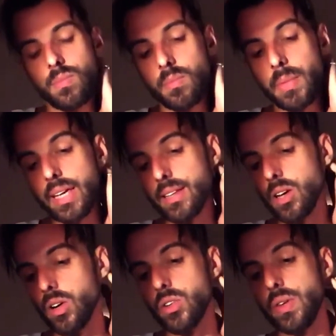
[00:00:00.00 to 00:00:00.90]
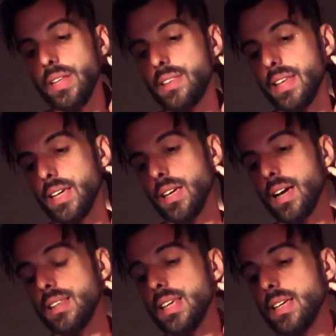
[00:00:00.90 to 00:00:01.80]
make it concrete thing.
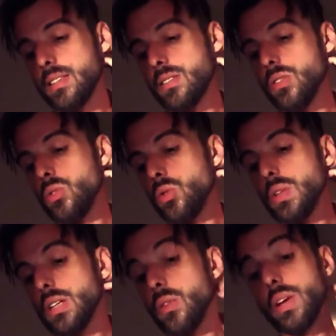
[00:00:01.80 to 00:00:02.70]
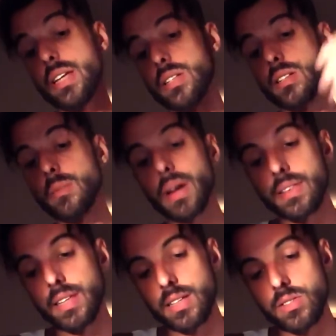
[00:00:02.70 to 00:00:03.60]
I think it's to do with a relationship. I
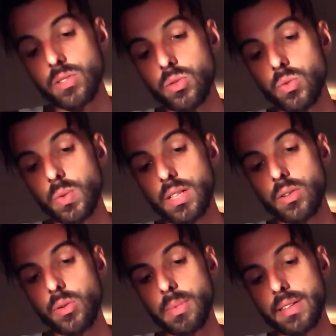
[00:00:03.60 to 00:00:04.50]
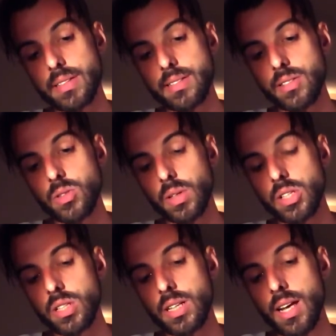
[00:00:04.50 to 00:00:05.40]
think it's to do with a romantic
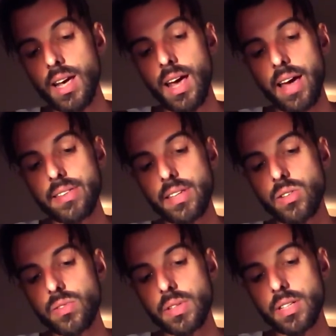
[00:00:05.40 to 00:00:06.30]
situation. I think you're